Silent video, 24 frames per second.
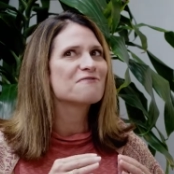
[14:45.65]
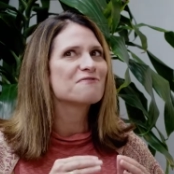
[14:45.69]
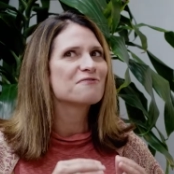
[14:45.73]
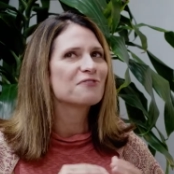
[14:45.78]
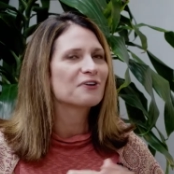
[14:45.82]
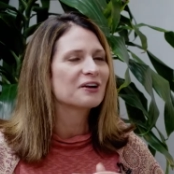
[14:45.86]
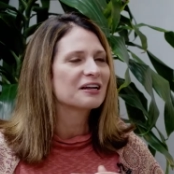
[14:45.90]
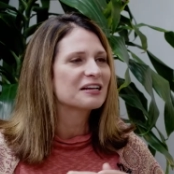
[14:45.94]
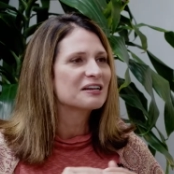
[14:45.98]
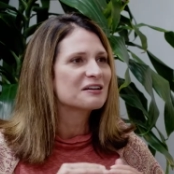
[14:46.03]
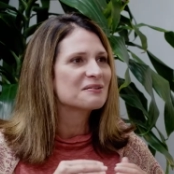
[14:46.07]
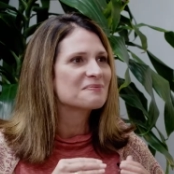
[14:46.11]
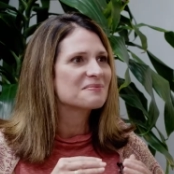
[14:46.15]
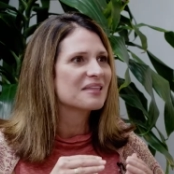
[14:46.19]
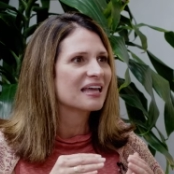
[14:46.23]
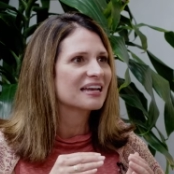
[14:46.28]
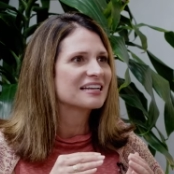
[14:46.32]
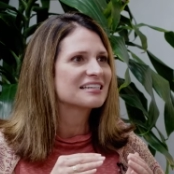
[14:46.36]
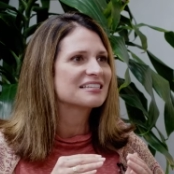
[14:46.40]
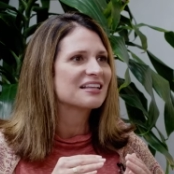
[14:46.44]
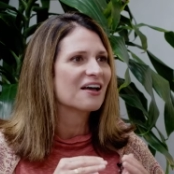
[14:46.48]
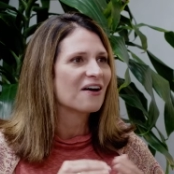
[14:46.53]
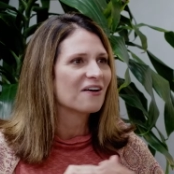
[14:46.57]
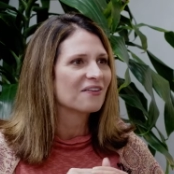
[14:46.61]
the freedom that
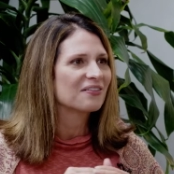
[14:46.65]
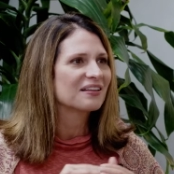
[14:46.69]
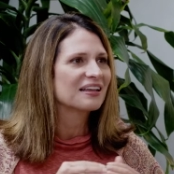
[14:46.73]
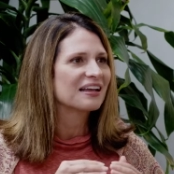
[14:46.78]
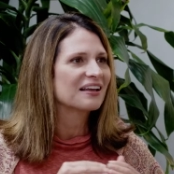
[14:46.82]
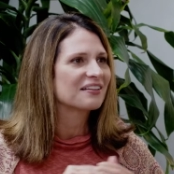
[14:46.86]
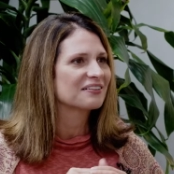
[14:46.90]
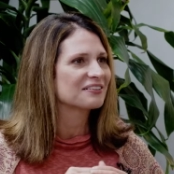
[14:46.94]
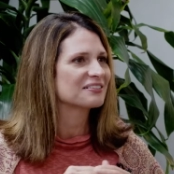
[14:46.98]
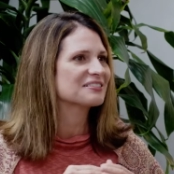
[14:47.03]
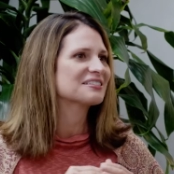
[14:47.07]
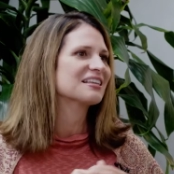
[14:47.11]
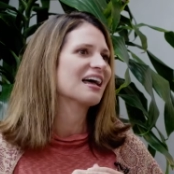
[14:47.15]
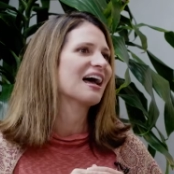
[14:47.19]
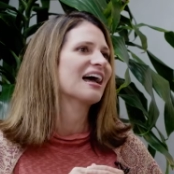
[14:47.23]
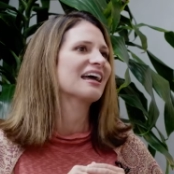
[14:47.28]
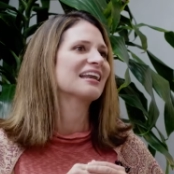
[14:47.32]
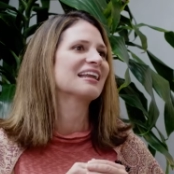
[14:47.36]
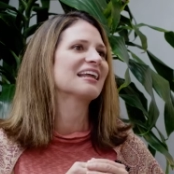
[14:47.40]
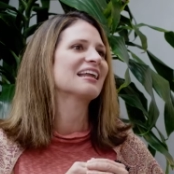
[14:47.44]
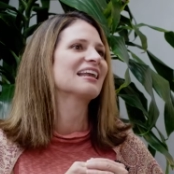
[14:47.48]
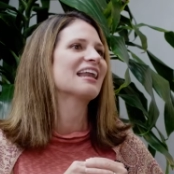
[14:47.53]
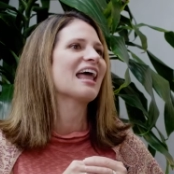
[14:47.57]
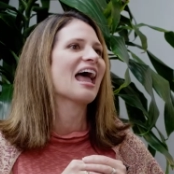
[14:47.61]
is on the other side,
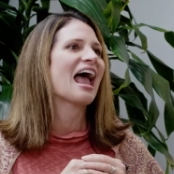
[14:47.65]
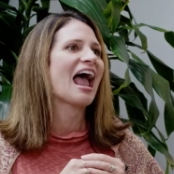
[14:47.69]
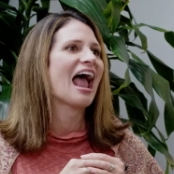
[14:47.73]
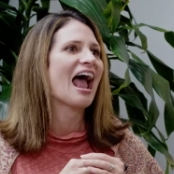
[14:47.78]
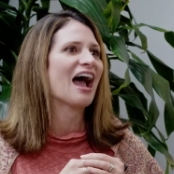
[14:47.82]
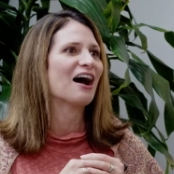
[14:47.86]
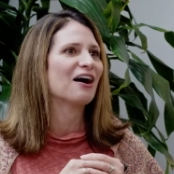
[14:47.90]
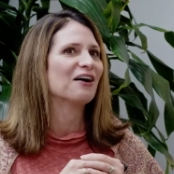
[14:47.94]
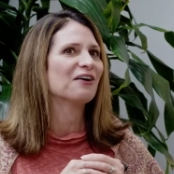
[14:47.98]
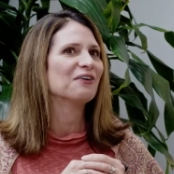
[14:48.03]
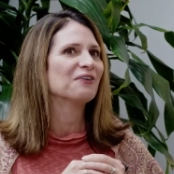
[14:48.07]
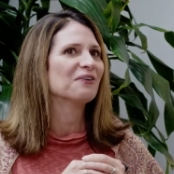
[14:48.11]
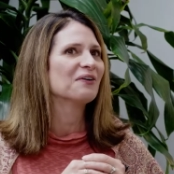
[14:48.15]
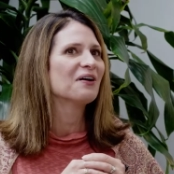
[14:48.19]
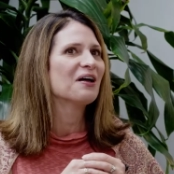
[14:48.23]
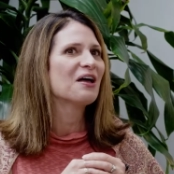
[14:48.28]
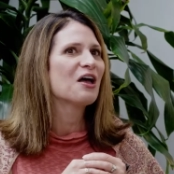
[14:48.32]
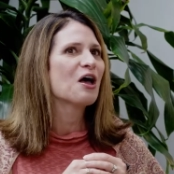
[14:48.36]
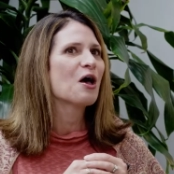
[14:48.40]
and how